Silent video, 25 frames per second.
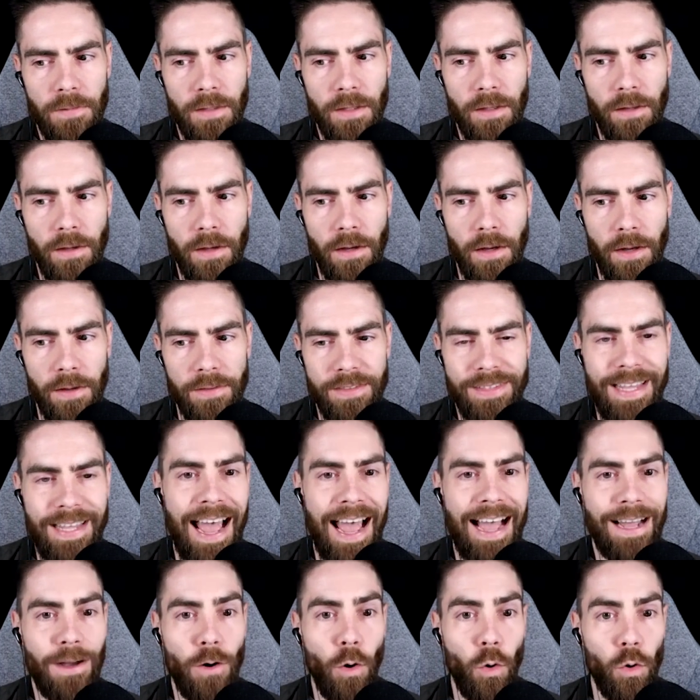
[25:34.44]
uh,
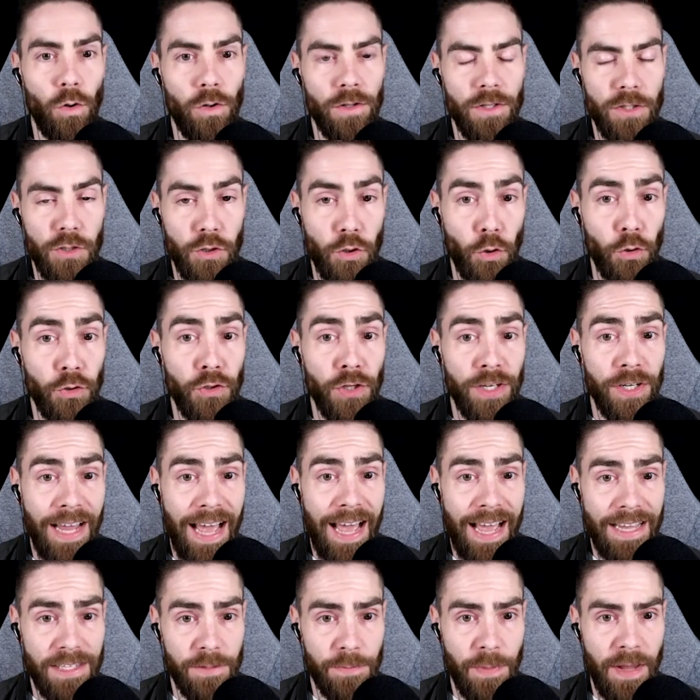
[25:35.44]
tackle certain
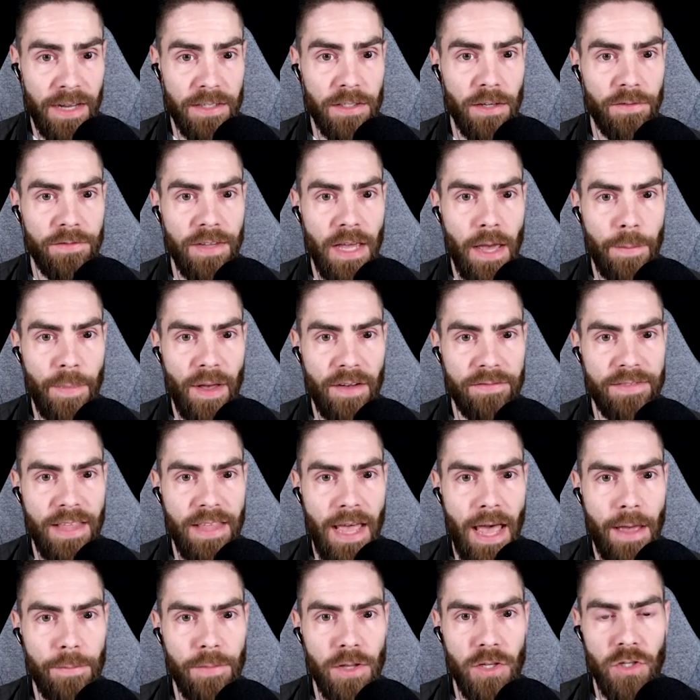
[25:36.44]
aspects of EMF
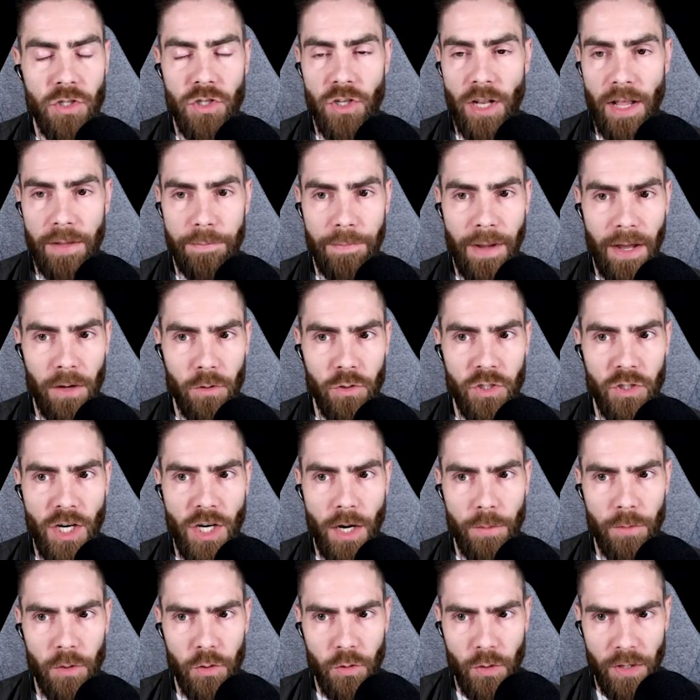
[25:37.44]
damage, like
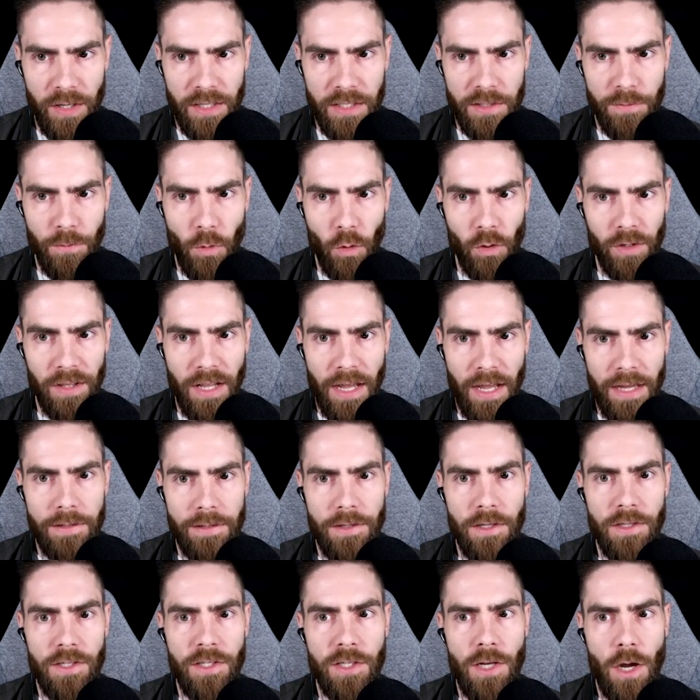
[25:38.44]
biogeometry is more like
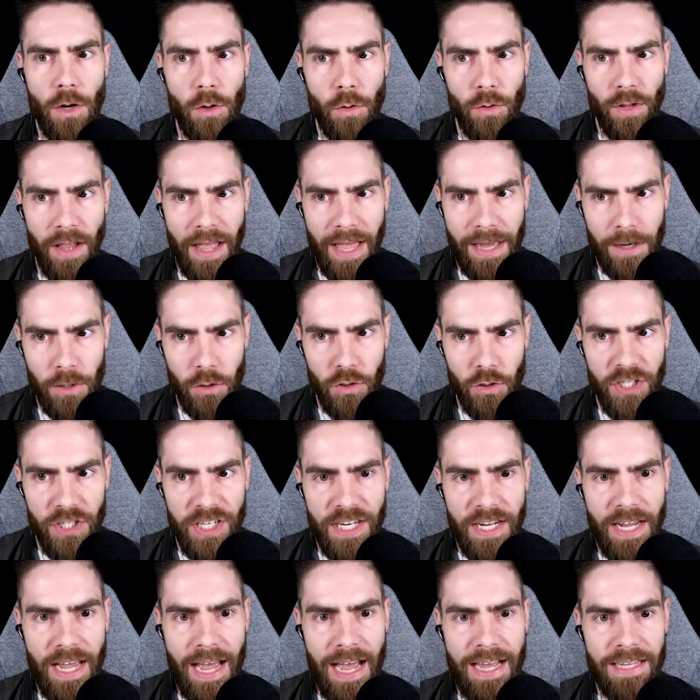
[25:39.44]
the subtle
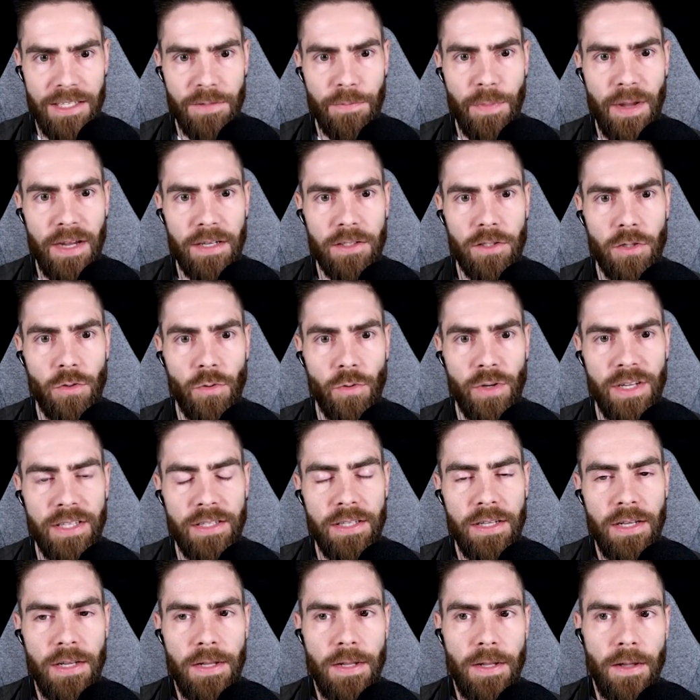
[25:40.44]
energy aspect to
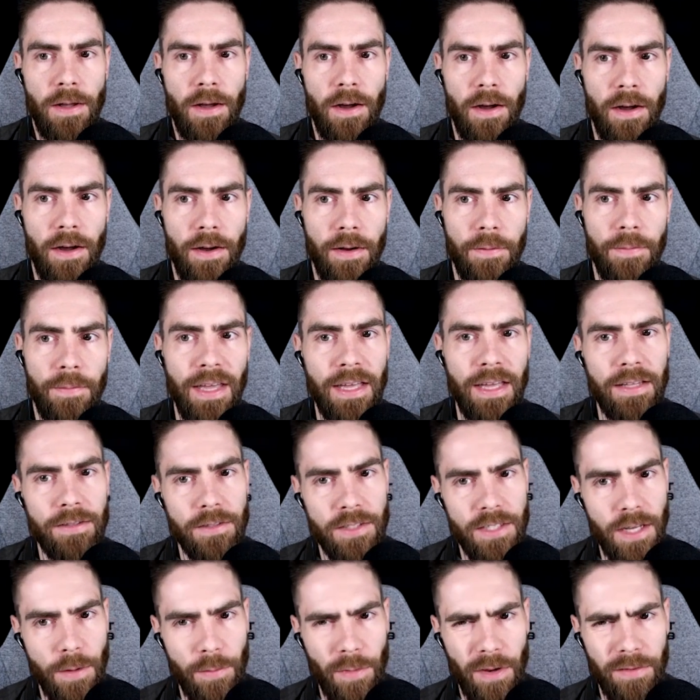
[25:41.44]
it. Uh, and
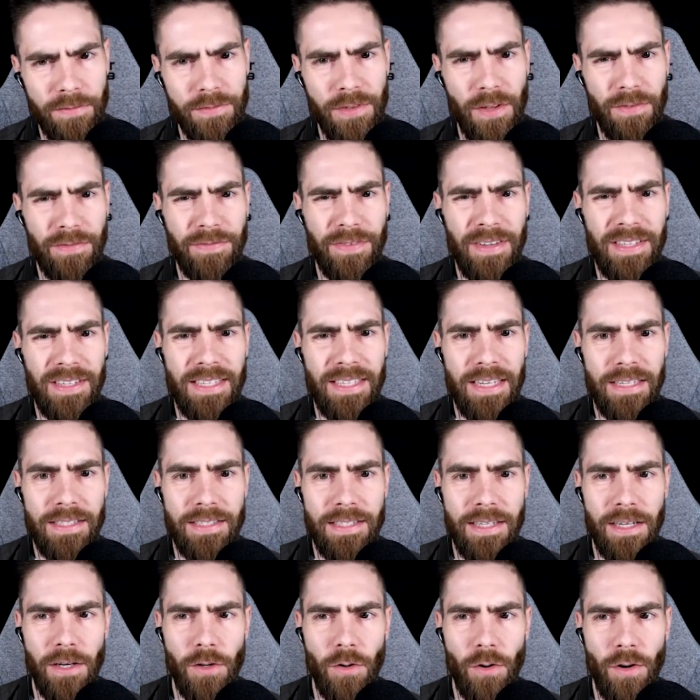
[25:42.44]
some of the physics
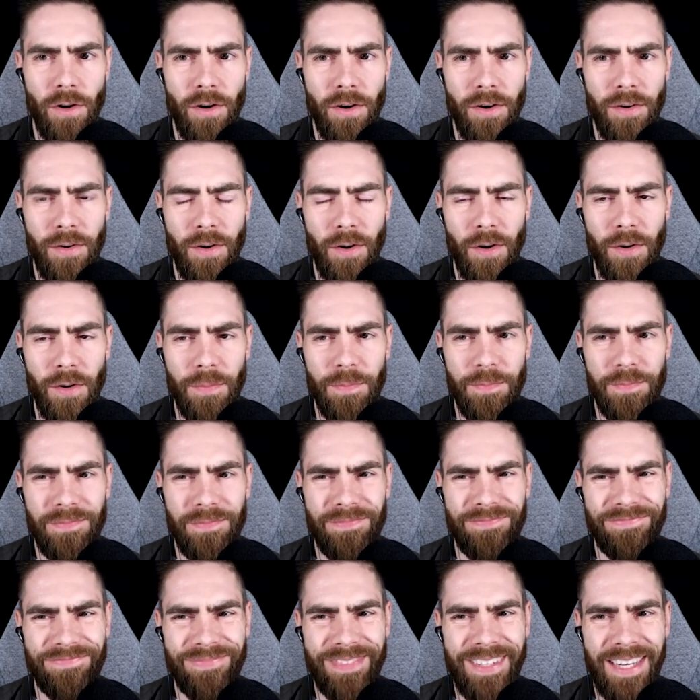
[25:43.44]
here are, are
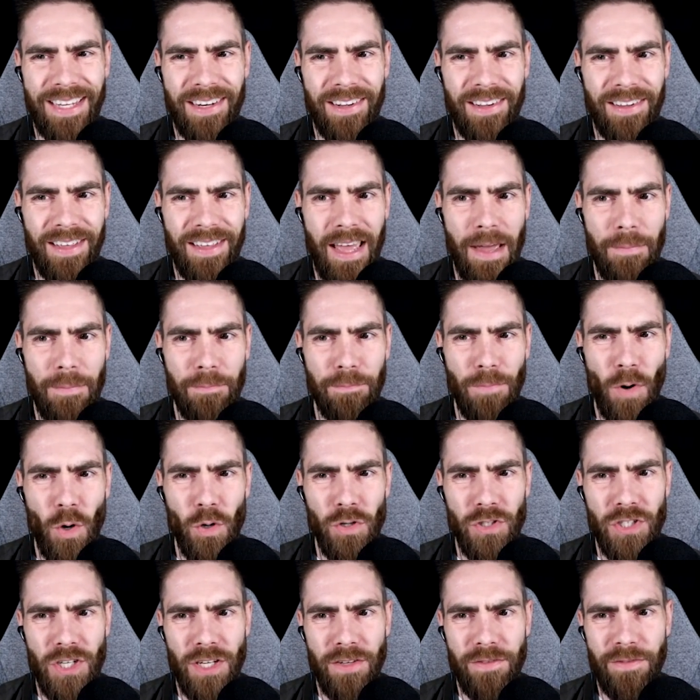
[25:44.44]
kind of
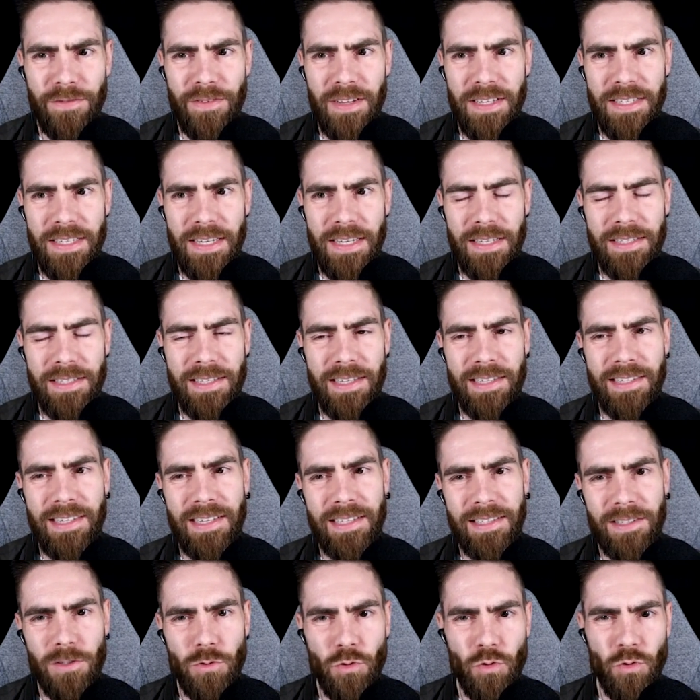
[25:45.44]
emergent physics. Is
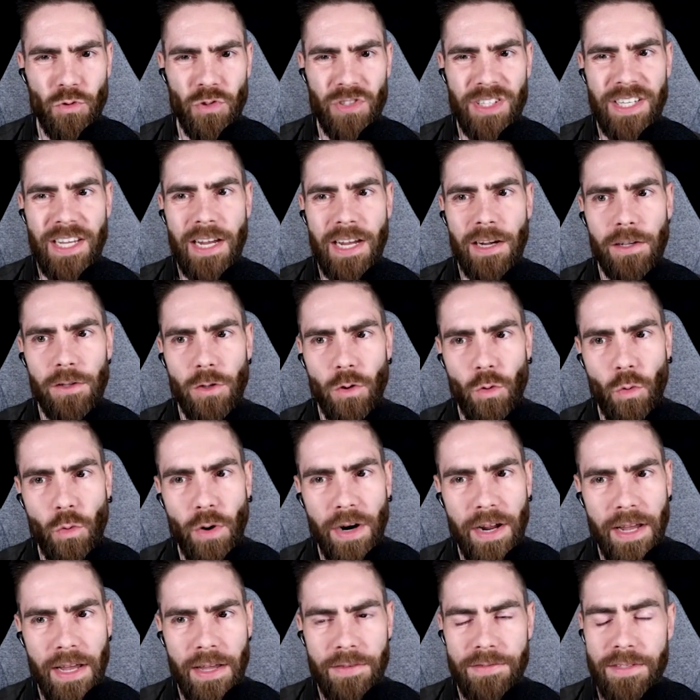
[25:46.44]
it through scalar
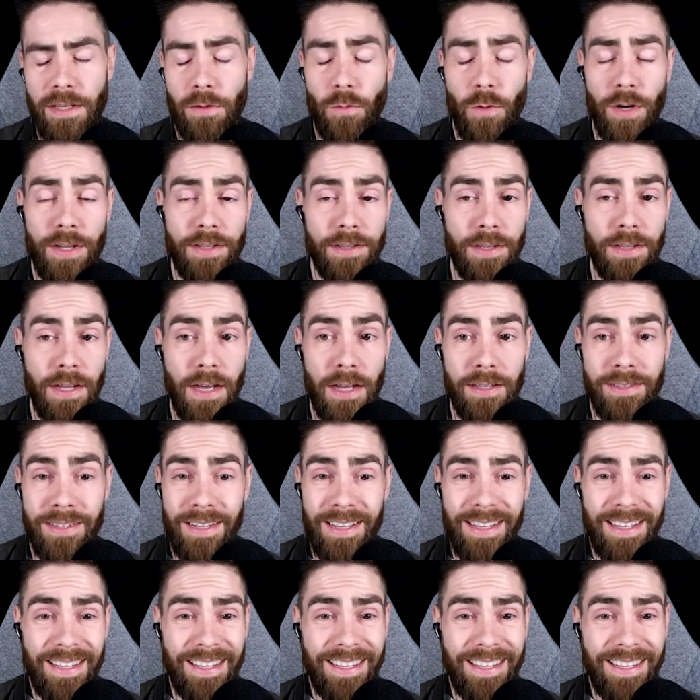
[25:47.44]
waves and whatnot?